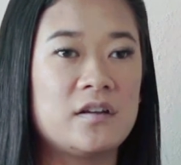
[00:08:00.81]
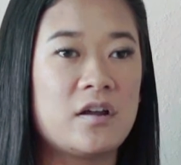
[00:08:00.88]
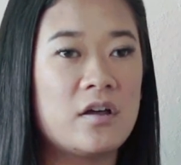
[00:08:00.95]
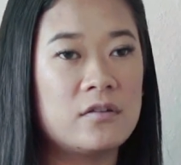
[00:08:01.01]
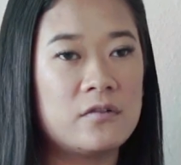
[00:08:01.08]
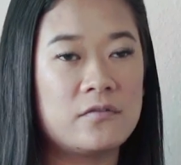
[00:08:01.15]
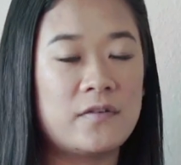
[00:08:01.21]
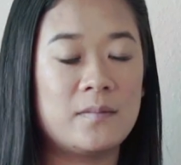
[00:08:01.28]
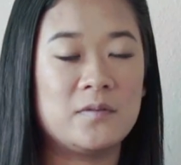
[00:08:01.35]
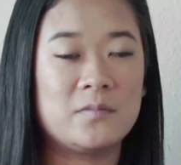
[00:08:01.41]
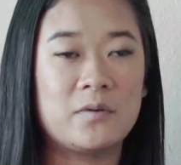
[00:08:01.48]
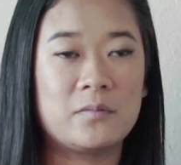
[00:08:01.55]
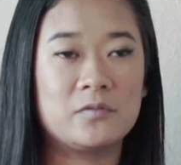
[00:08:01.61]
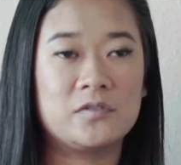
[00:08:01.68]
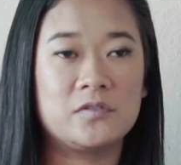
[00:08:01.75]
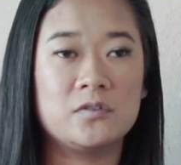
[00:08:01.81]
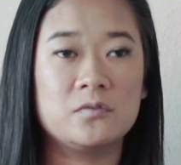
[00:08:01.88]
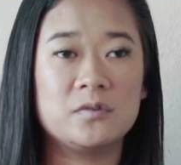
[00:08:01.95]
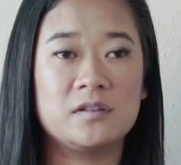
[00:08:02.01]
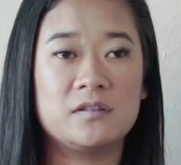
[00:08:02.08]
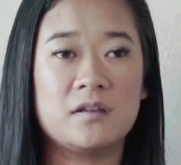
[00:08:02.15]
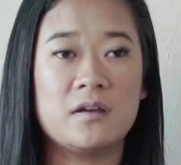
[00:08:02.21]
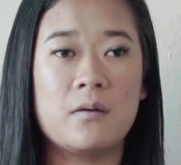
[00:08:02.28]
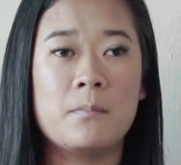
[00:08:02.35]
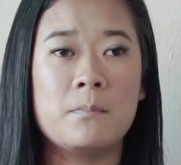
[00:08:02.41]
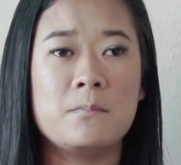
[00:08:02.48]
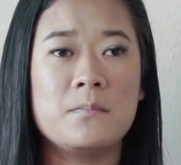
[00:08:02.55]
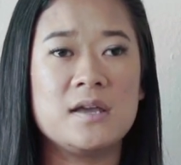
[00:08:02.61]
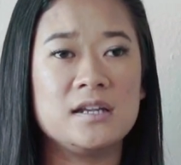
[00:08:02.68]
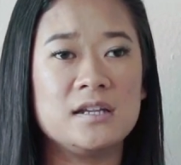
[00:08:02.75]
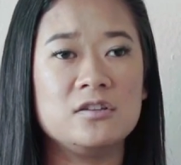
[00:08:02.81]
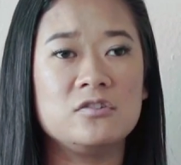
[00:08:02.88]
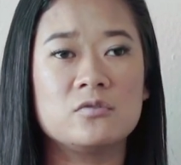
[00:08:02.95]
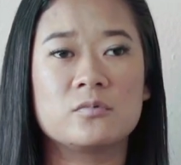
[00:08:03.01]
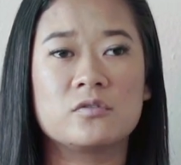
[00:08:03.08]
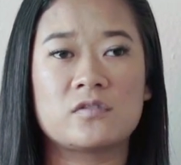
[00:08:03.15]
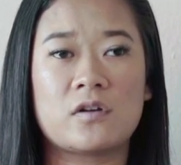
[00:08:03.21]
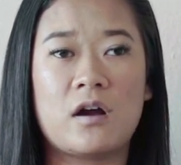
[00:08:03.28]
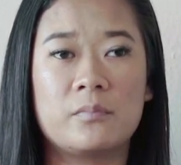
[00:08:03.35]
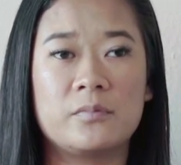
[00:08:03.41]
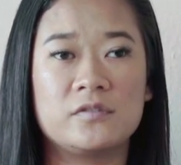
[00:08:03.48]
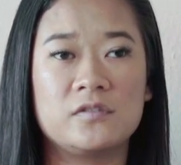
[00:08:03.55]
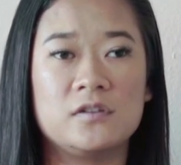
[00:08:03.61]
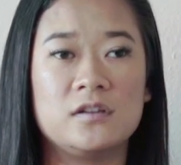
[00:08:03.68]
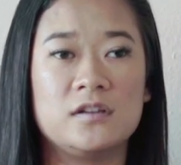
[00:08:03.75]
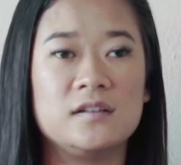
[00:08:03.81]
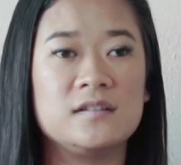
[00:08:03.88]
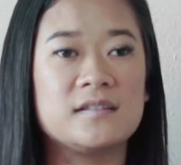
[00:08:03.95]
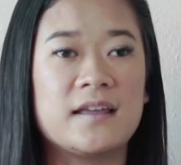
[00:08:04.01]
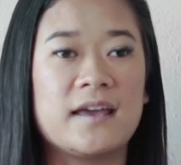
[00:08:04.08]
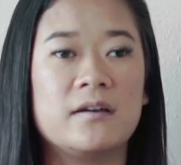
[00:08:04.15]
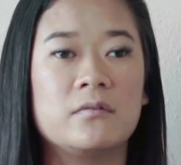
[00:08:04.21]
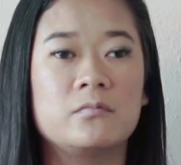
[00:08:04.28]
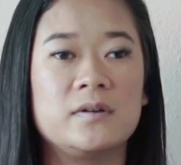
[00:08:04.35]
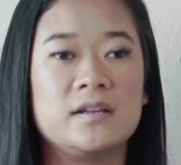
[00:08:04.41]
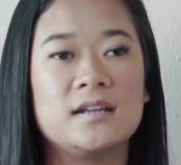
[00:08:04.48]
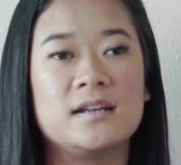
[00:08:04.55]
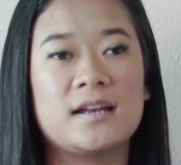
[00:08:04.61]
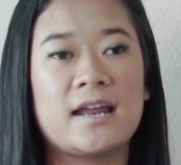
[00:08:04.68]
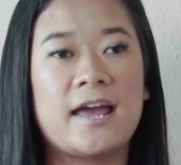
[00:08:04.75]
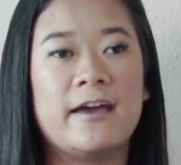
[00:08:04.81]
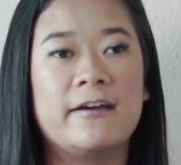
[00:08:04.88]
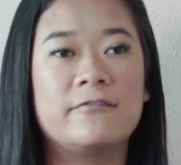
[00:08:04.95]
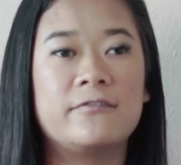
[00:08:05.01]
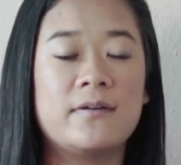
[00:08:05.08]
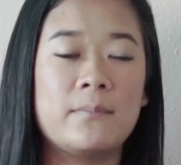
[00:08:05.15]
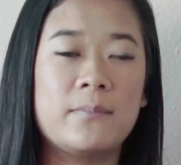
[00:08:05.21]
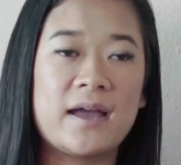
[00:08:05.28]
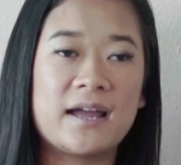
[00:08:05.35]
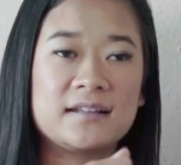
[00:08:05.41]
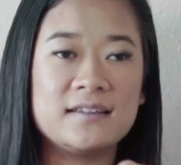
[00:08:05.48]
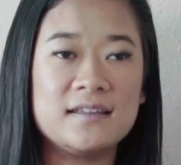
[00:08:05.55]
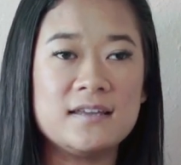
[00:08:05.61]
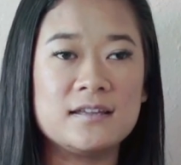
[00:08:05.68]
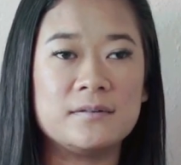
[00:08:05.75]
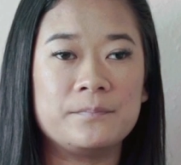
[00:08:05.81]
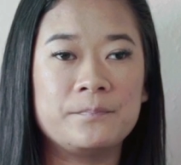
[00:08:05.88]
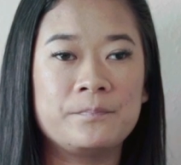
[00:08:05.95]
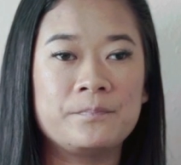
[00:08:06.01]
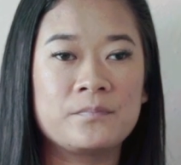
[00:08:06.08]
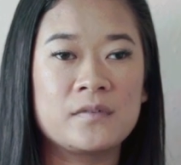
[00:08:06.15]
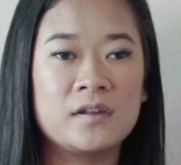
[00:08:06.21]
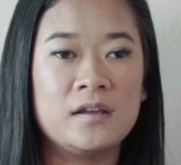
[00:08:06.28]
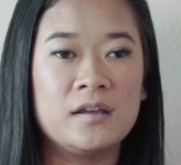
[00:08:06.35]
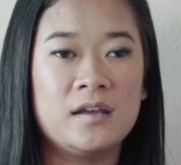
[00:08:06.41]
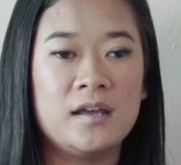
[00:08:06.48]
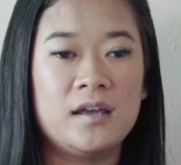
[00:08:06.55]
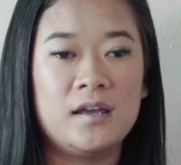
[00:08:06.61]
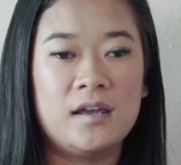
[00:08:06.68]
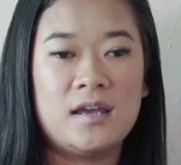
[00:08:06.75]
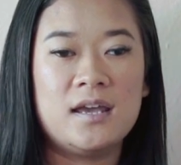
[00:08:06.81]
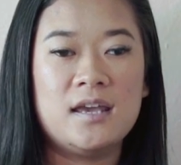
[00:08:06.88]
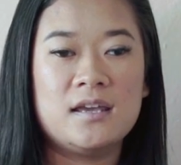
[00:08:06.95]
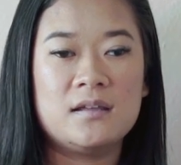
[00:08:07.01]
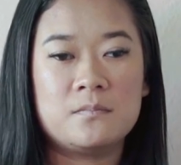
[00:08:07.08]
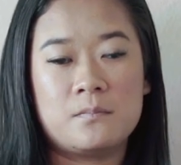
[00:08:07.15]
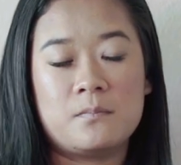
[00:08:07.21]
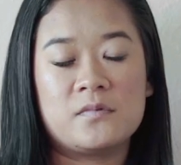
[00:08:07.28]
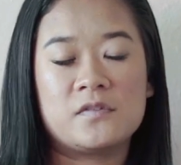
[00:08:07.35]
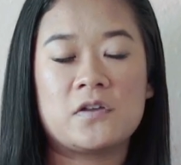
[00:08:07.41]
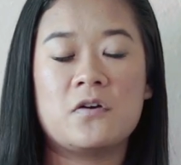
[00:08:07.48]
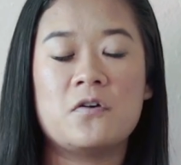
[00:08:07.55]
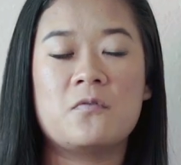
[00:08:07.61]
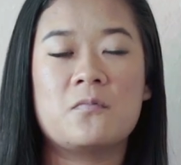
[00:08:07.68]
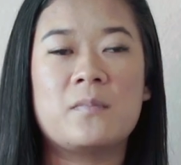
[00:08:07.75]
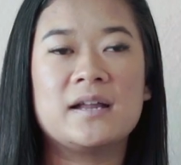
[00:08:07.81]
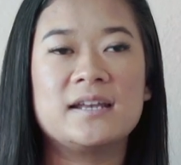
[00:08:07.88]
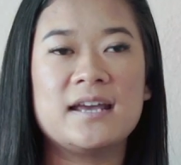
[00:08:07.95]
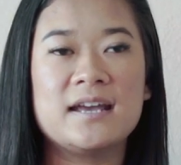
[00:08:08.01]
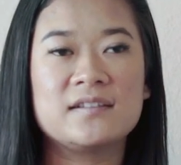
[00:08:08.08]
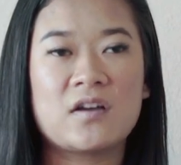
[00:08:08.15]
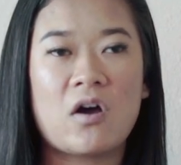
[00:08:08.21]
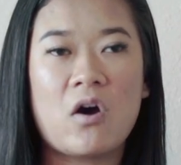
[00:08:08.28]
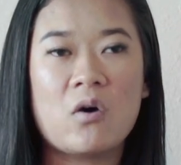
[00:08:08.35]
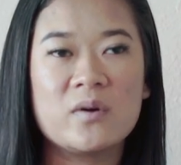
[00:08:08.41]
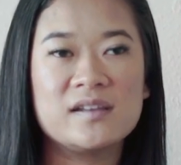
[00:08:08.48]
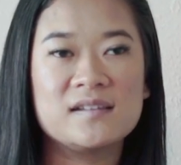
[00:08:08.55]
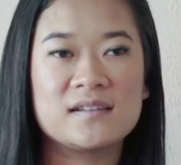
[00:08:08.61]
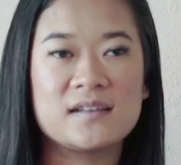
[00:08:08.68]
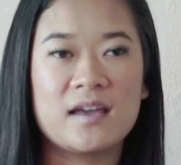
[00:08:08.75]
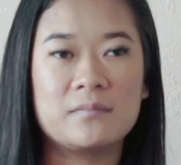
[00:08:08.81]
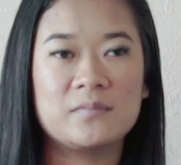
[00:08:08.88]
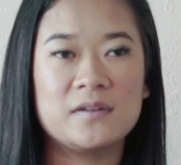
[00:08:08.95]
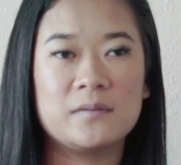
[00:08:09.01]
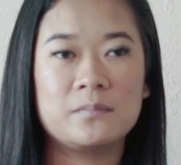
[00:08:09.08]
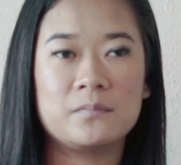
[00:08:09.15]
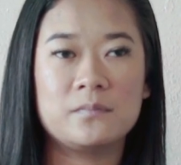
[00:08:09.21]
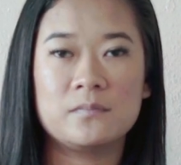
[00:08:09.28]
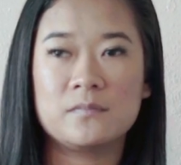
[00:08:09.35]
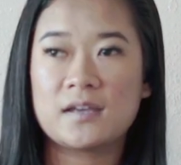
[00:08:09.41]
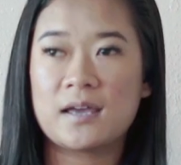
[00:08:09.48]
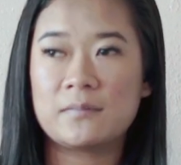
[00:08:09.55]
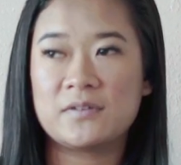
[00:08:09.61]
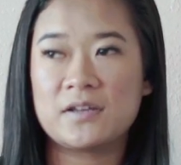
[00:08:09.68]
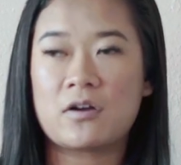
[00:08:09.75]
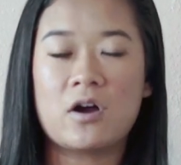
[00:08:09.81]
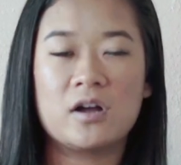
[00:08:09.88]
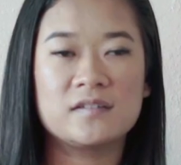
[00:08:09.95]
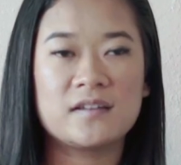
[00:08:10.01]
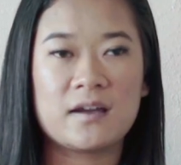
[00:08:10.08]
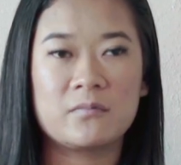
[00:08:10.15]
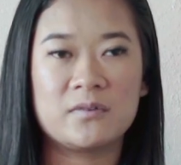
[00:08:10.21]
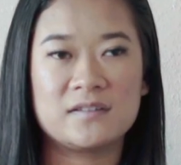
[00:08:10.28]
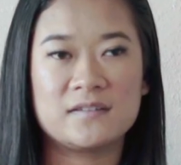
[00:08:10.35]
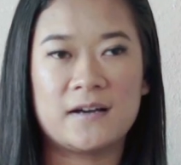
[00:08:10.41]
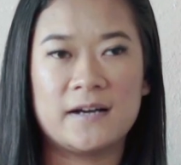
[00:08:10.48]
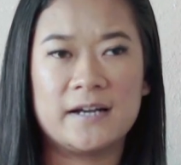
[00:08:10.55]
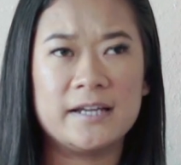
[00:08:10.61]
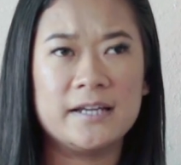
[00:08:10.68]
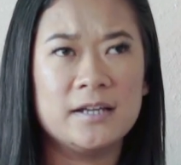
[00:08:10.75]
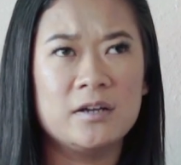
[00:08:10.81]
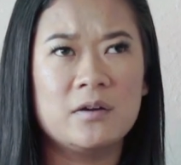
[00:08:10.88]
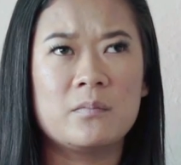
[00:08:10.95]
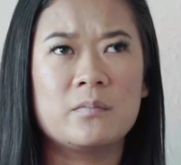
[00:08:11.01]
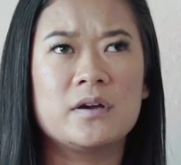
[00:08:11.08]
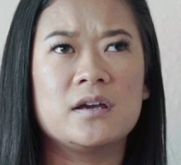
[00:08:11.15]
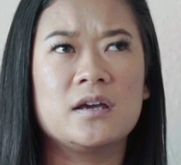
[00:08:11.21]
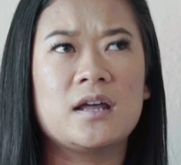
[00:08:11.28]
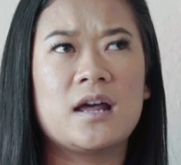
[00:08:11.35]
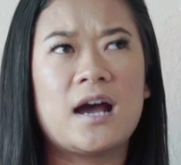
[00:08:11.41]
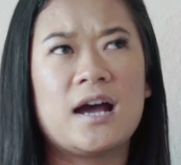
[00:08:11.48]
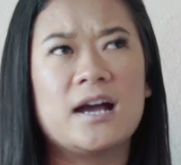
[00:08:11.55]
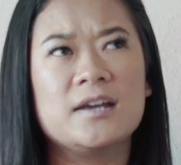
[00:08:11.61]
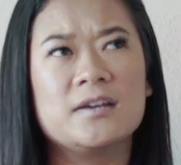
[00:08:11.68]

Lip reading: and other family members too with many numerous opportunities that we didn't have back then. And so my dad's always kept in contact with Ty, but